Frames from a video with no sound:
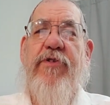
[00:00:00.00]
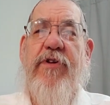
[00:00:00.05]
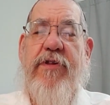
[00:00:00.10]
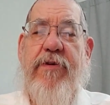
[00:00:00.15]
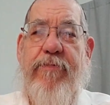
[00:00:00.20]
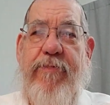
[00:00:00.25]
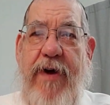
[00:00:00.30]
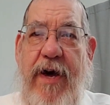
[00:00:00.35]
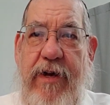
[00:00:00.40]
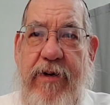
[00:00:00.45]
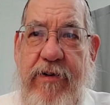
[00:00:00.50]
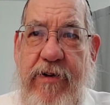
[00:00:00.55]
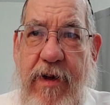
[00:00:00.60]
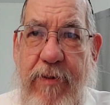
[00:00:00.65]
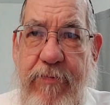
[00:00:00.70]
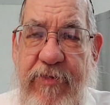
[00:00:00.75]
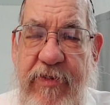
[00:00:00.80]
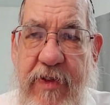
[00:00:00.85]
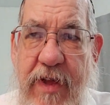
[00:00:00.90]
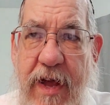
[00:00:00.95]
the matter
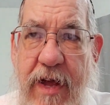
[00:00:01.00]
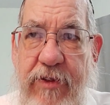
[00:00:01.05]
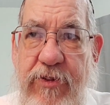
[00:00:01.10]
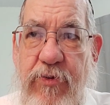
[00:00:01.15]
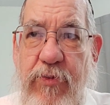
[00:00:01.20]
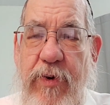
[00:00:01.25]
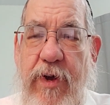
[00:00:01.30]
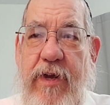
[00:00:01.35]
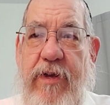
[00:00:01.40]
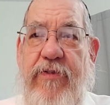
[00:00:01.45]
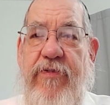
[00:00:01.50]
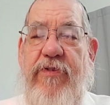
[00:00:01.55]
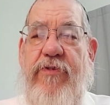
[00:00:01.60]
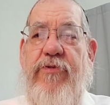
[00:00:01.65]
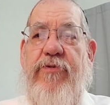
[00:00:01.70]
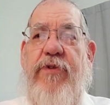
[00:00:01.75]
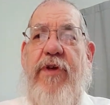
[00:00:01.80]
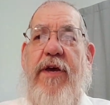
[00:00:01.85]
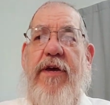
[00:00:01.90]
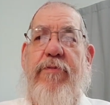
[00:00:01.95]
comes down the way it's
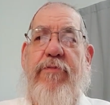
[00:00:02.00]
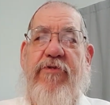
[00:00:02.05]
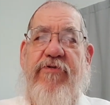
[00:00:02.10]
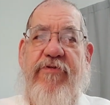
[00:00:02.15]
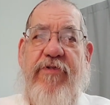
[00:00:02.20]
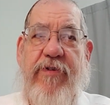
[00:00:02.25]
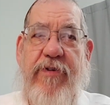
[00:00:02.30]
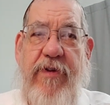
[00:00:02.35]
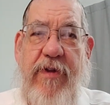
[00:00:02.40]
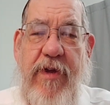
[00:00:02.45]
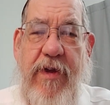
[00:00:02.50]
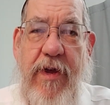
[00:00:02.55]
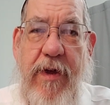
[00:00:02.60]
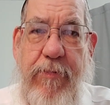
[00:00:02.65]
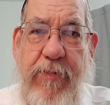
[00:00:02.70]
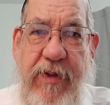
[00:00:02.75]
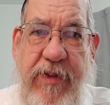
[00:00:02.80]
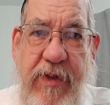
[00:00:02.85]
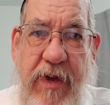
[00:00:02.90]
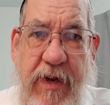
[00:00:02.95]
through the Eibishter,
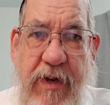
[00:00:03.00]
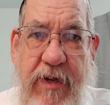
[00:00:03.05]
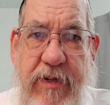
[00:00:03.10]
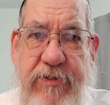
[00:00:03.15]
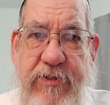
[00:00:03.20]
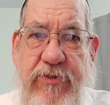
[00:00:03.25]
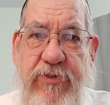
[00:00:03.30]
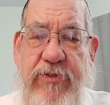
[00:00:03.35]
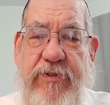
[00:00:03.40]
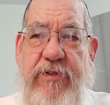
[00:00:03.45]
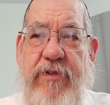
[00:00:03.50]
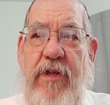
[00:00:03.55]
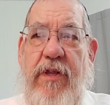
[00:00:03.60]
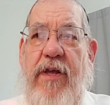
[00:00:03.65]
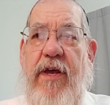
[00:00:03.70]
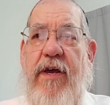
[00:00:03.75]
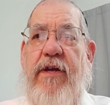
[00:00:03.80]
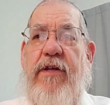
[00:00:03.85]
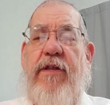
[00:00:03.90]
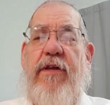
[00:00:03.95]
but there is
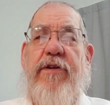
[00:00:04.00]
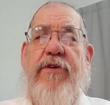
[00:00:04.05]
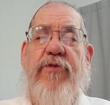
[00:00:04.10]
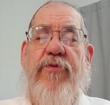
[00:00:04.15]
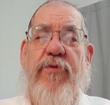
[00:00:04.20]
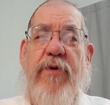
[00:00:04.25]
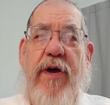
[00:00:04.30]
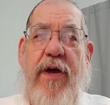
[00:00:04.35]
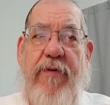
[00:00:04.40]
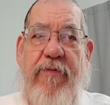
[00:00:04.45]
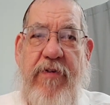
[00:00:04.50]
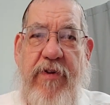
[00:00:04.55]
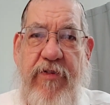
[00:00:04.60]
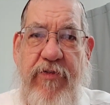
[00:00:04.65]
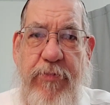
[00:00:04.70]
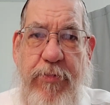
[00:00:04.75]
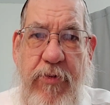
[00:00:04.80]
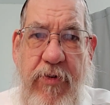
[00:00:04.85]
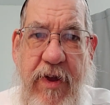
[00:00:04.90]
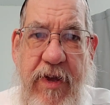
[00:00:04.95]
in a way of an
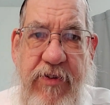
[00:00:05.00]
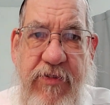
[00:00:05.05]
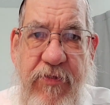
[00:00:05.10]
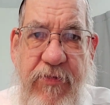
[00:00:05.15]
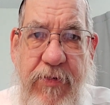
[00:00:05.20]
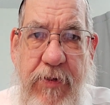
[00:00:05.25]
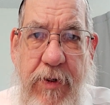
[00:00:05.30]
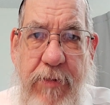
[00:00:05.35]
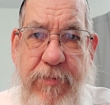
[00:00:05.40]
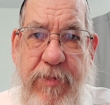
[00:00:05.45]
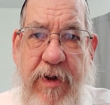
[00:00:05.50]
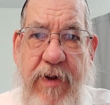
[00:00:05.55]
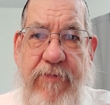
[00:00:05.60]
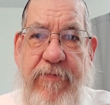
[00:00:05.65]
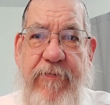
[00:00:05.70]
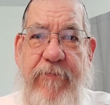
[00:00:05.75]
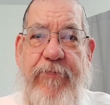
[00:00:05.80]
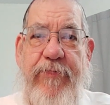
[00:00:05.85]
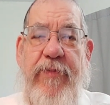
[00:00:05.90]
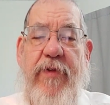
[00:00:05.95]
inspiration from
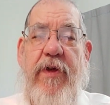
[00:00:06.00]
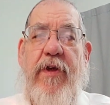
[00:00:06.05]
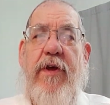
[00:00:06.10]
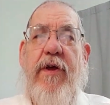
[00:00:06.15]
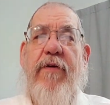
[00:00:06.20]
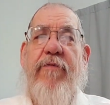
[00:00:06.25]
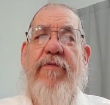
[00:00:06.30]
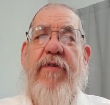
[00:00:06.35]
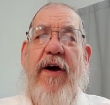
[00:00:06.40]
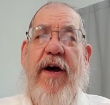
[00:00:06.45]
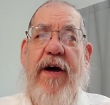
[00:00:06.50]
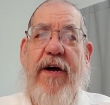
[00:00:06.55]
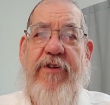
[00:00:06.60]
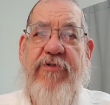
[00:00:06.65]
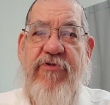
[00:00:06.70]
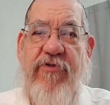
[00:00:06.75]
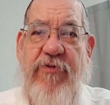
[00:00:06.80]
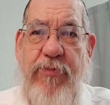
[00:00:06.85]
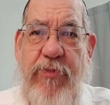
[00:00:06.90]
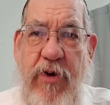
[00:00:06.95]
above.
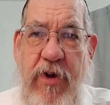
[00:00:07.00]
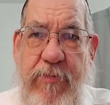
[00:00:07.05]
Until